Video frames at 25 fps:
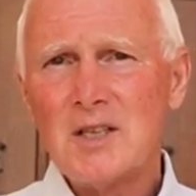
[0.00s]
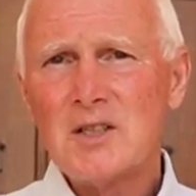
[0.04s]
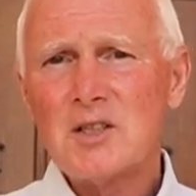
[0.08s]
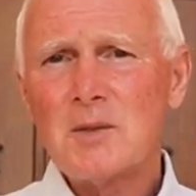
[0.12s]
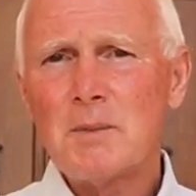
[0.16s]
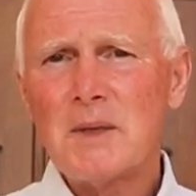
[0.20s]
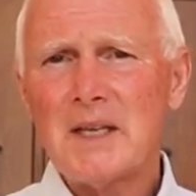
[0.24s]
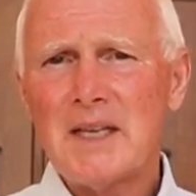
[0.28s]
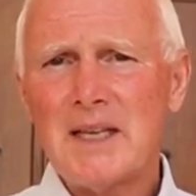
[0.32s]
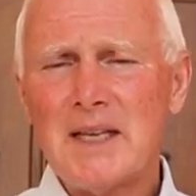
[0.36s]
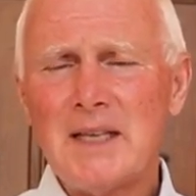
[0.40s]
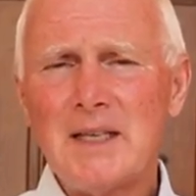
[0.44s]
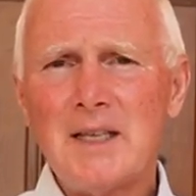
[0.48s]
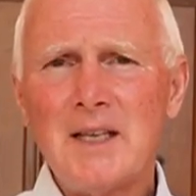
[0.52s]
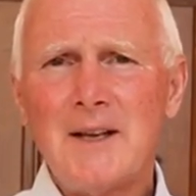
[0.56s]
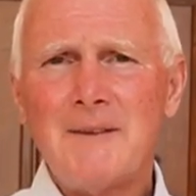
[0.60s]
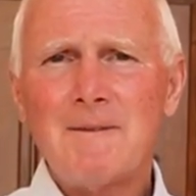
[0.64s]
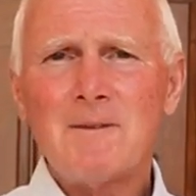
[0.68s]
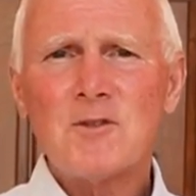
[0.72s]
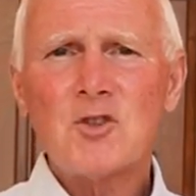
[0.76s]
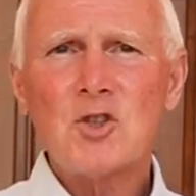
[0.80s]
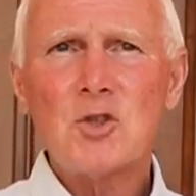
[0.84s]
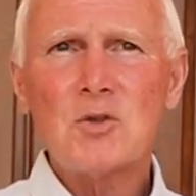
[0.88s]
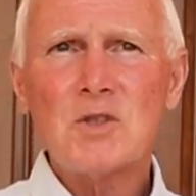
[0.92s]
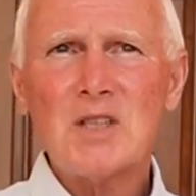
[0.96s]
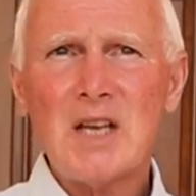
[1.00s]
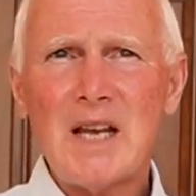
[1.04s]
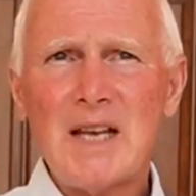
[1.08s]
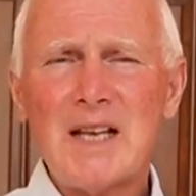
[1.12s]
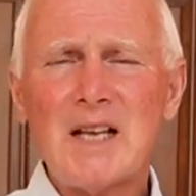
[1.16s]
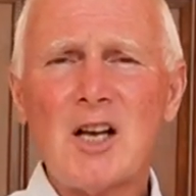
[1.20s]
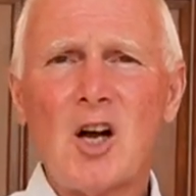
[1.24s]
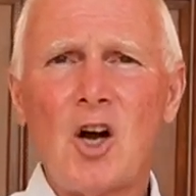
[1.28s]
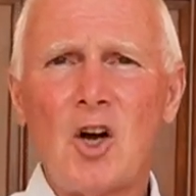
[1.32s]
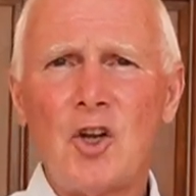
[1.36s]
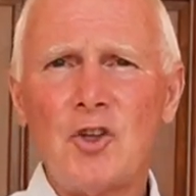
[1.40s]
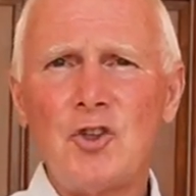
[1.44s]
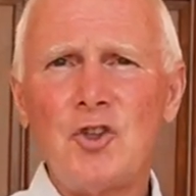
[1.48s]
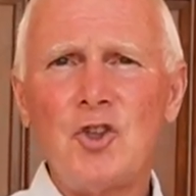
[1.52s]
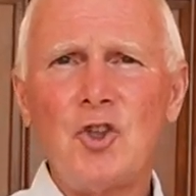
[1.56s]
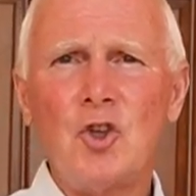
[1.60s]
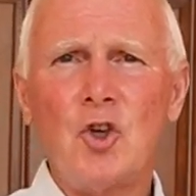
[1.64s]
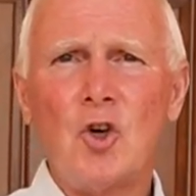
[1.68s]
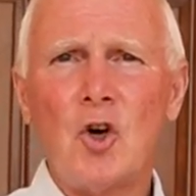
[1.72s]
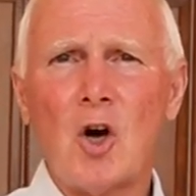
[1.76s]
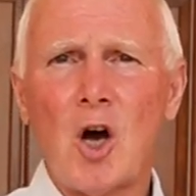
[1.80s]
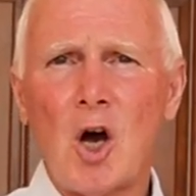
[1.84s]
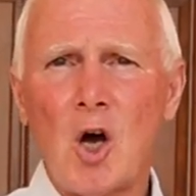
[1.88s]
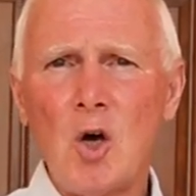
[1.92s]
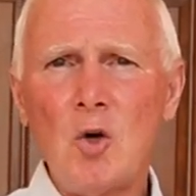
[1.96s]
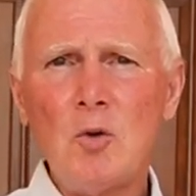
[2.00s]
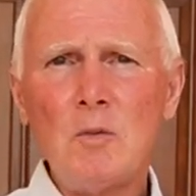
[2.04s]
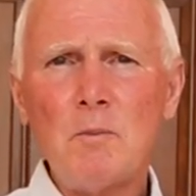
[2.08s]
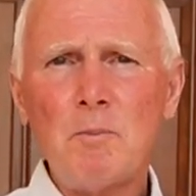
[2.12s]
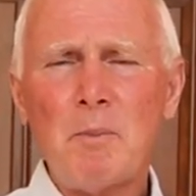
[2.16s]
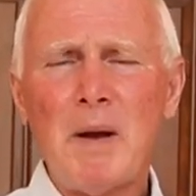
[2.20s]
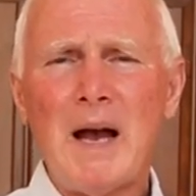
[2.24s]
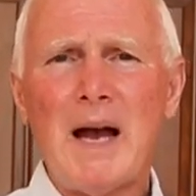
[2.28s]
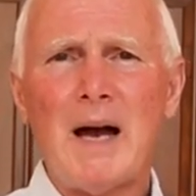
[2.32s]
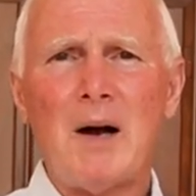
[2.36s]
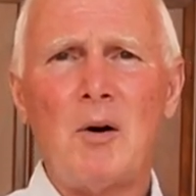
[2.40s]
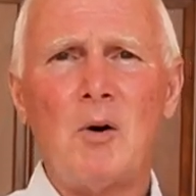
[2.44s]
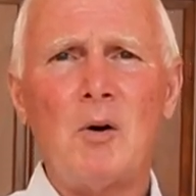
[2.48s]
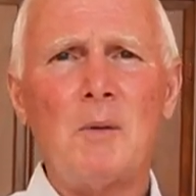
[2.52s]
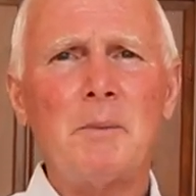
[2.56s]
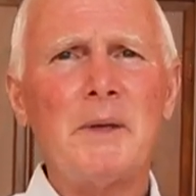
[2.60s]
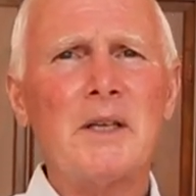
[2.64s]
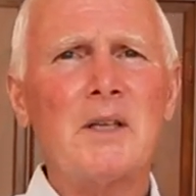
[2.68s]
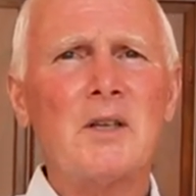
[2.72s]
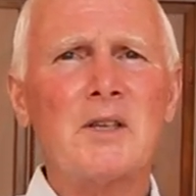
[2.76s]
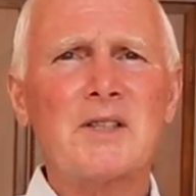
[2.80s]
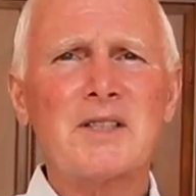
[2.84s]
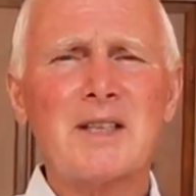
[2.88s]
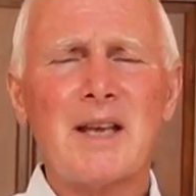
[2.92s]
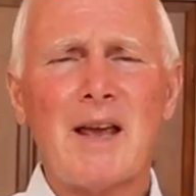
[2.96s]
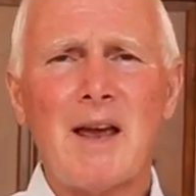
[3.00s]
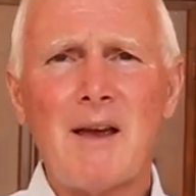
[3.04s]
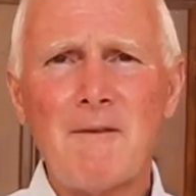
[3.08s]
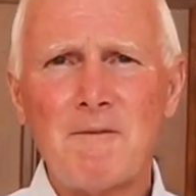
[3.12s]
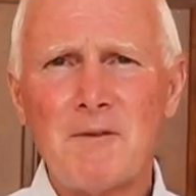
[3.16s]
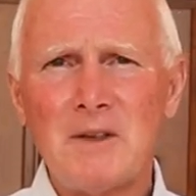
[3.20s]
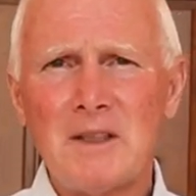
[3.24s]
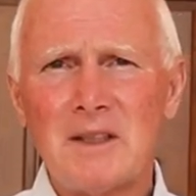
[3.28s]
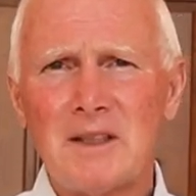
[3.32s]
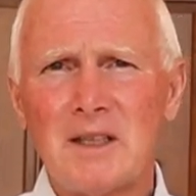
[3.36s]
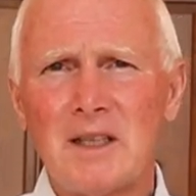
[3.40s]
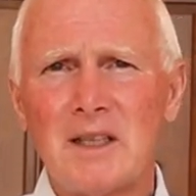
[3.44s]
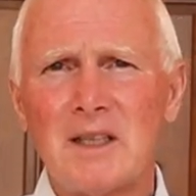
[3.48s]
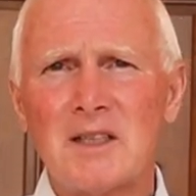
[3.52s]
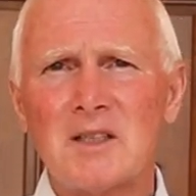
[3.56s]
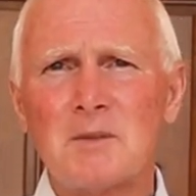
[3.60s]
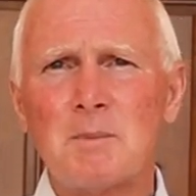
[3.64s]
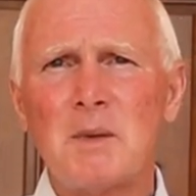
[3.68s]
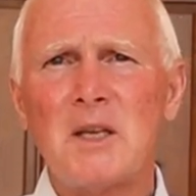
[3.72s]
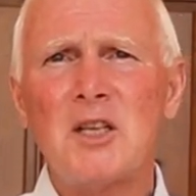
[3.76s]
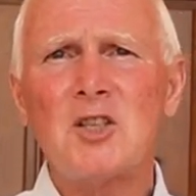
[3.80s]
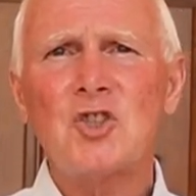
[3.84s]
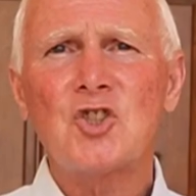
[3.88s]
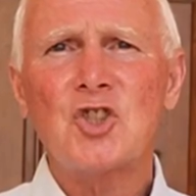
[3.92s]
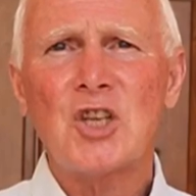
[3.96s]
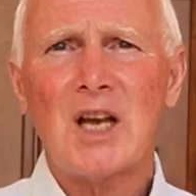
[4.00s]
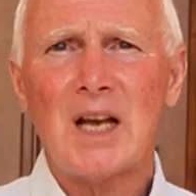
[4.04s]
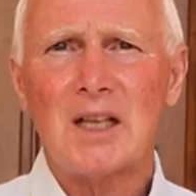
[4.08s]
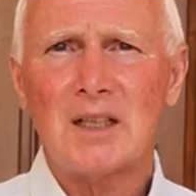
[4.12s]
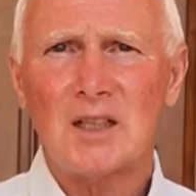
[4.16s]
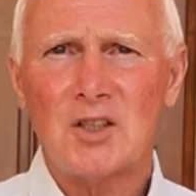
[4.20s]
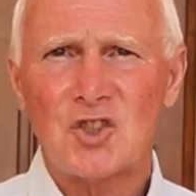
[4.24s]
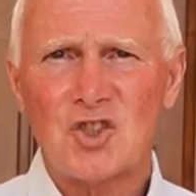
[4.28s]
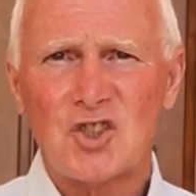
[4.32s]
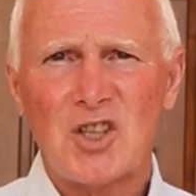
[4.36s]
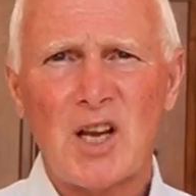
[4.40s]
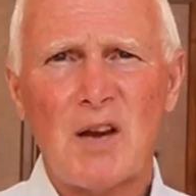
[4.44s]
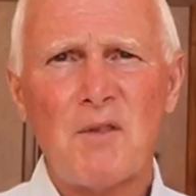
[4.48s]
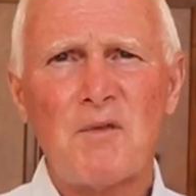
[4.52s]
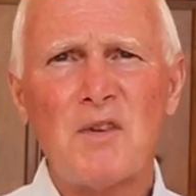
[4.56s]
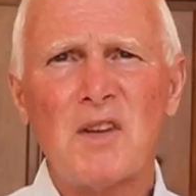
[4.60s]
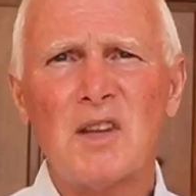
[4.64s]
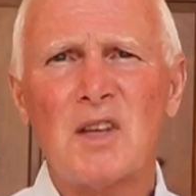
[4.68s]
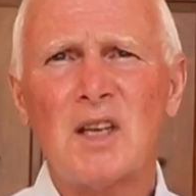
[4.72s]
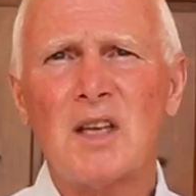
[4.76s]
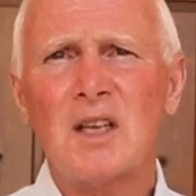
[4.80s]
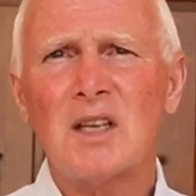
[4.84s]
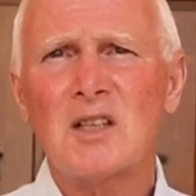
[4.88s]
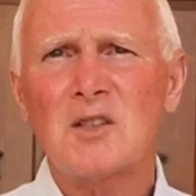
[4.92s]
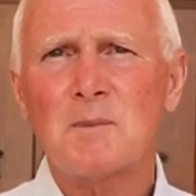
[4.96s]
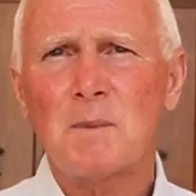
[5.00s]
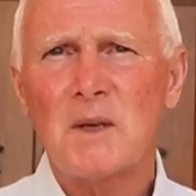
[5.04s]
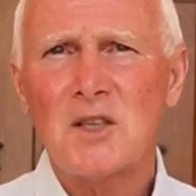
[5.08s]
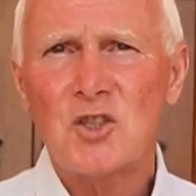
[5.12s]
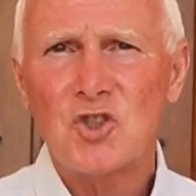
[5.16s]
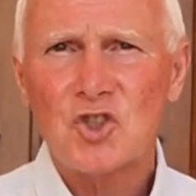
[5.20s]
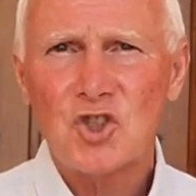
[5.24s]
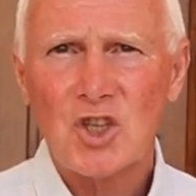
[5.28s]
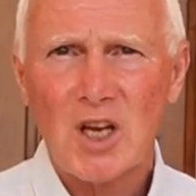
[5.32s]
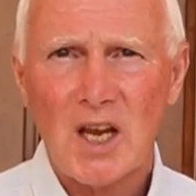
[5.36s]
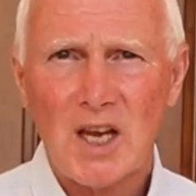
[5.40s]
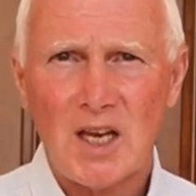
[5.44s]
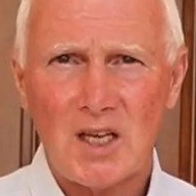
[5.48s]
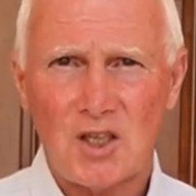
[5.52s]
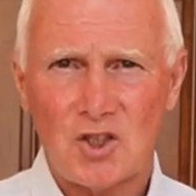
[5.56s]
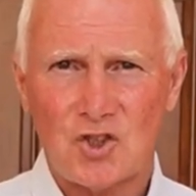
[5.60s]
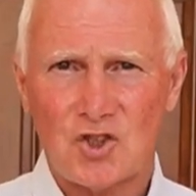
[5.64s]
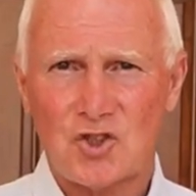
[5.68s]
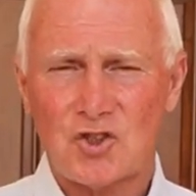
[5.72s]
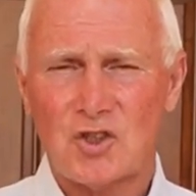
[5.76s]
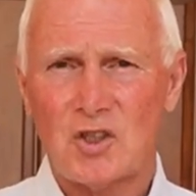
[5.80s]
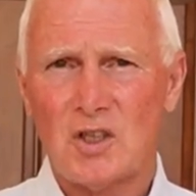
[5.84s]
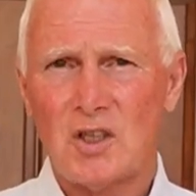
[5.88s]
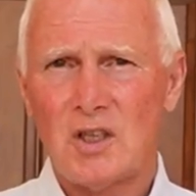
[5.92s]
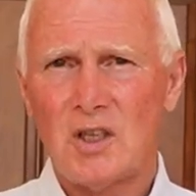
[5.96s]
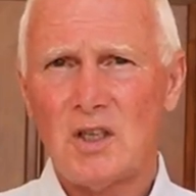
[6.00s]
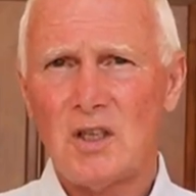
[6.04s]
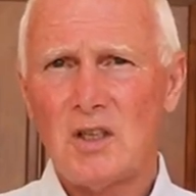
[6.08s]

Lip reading: to begin to take on your own power, because everything has been challenged, everything has been changed.